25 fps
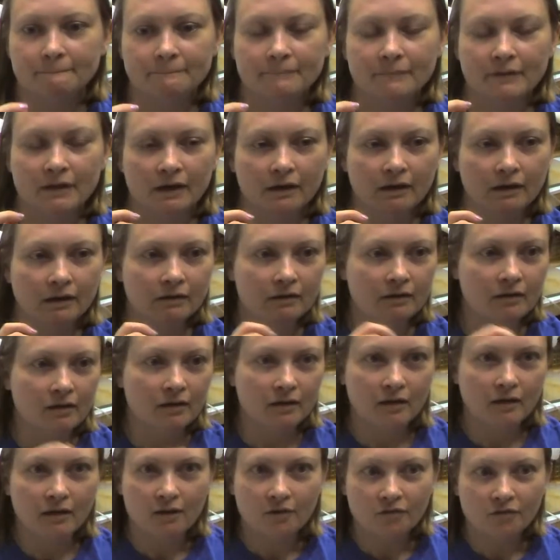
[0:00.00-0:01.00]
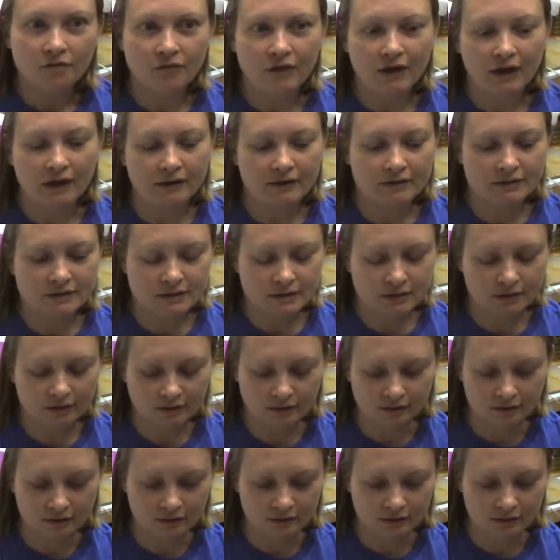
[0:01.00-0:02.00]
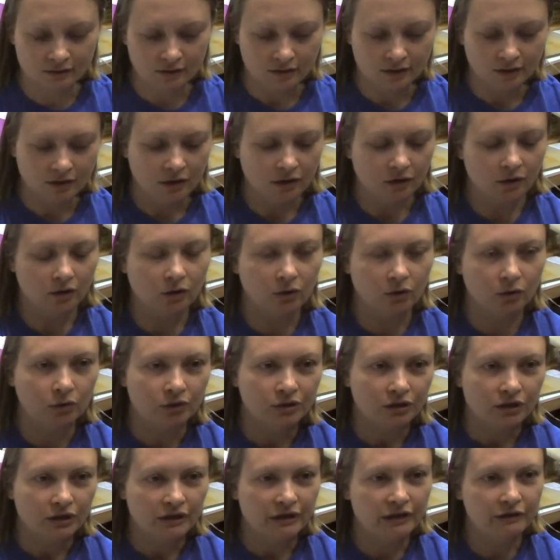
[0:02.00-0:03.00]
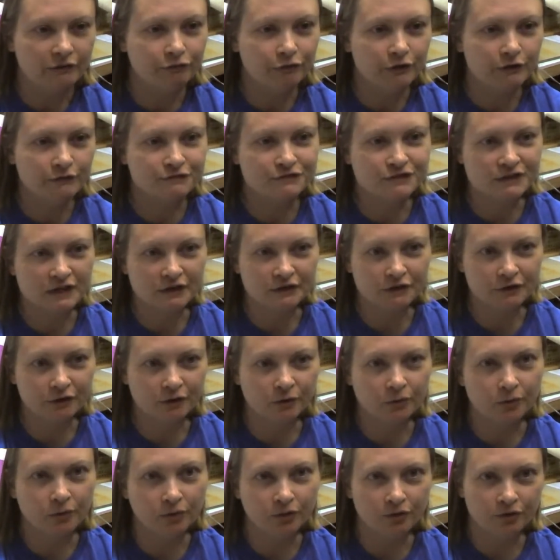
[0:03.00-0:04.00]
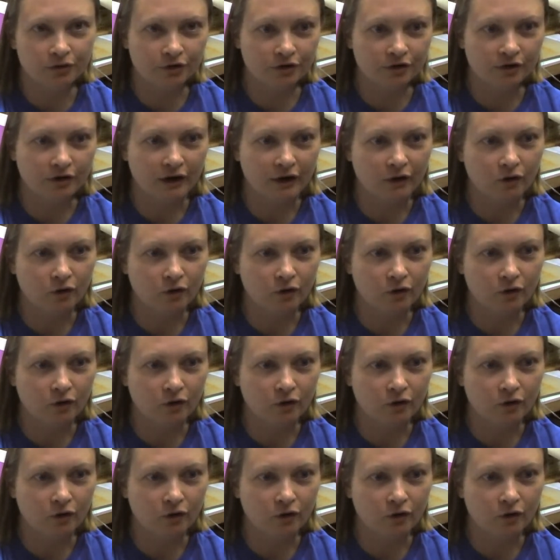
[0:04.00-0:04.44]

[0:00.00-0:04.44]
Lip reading: yeah, that, oh, if we've sent your order, I